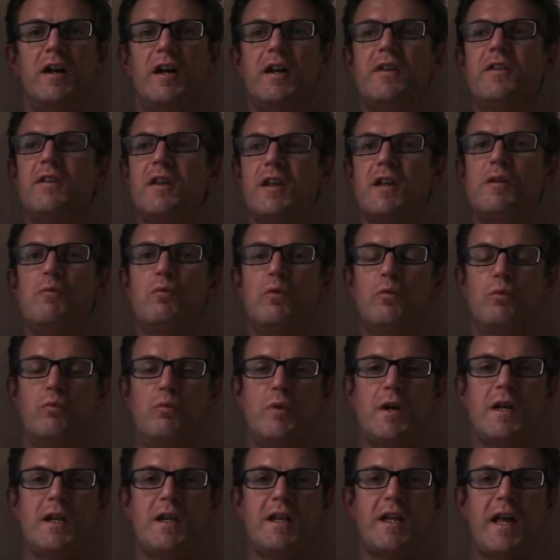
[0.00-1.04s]
and it will
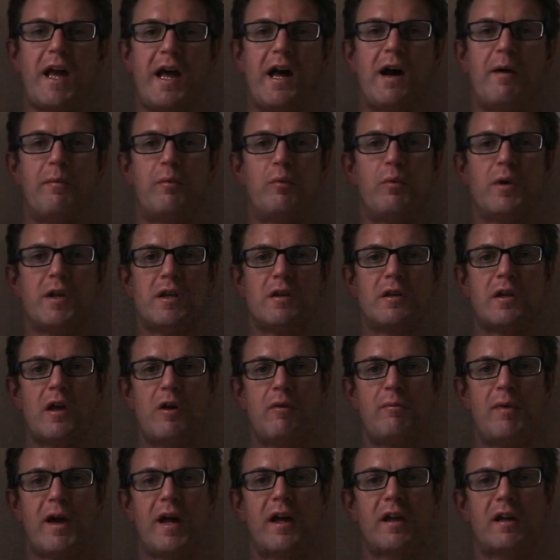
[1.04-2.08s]
really help when you
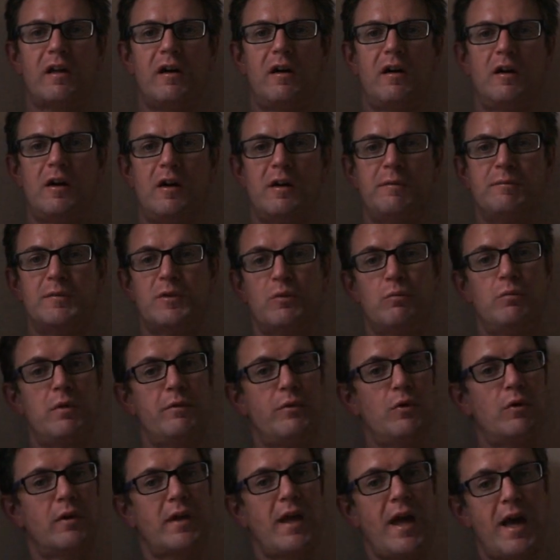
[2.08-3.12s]
go back armed
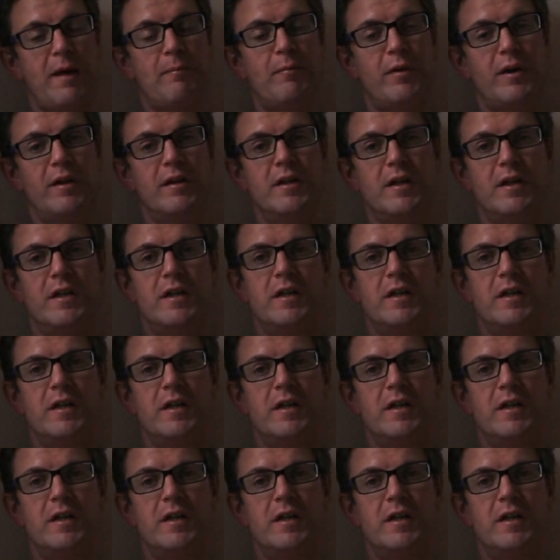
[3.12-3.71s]
with your camera.